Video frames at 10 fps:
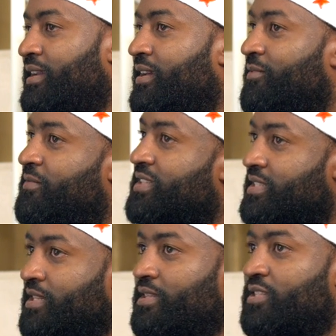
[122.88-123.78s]
And I've
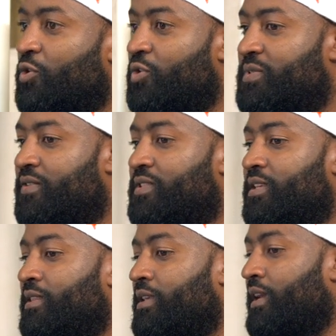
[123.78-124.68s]
visited these homes, I've
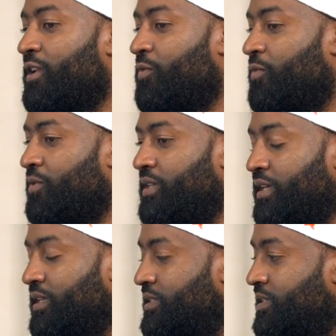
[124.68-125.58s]
seen the kind of food they
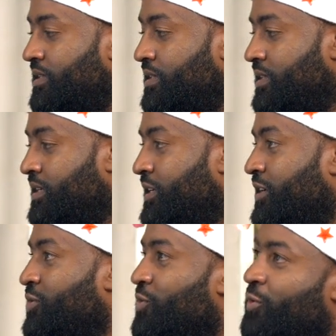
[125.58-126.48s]
eat.
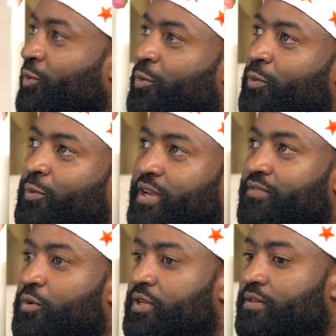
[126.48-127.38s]
So
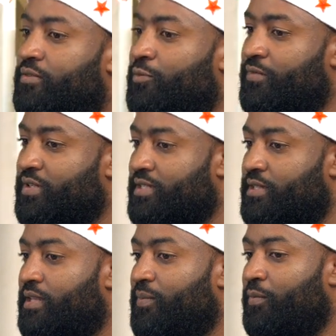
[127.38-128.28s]
whenever we, we
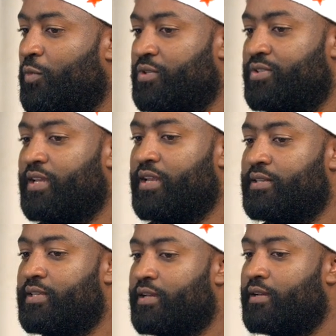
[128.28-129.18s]
visit them, we try
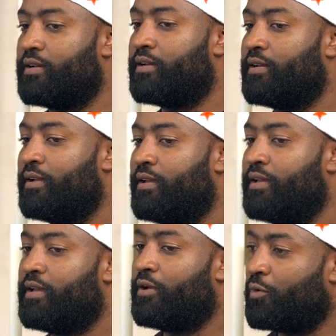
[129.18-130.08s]
and take
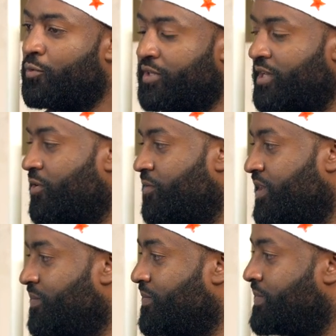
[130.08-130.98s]
good care of
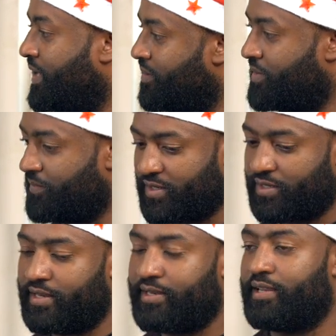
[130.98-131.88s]
them, help them in
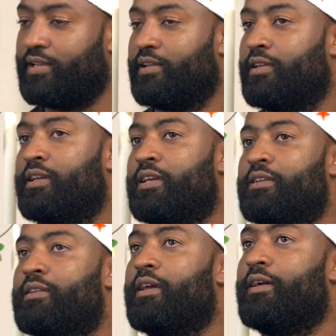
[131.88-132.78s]
cleaning,
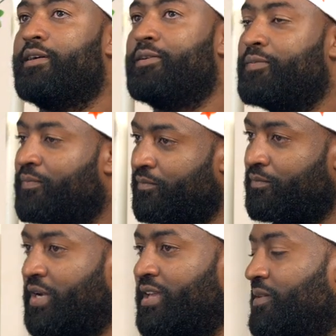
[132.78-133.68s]
uh,
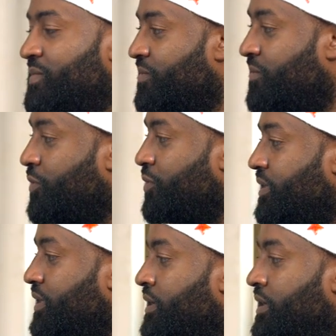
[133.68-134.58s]
buy them some
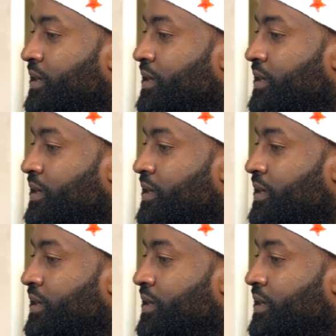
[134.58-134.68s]
food,